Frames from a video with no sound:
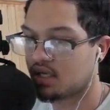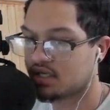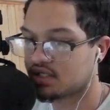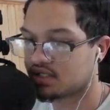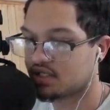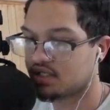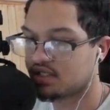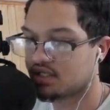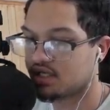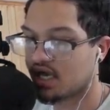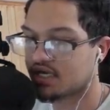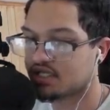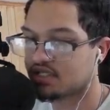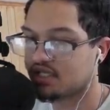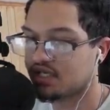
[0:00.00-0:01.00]
just need to
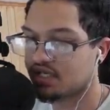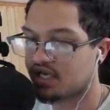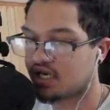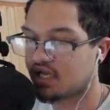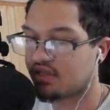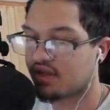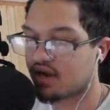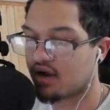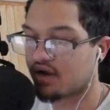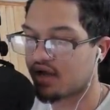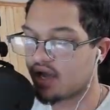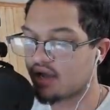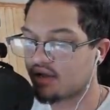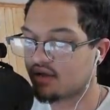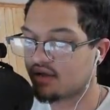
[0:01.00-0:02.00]
I just need to get in there. Okay.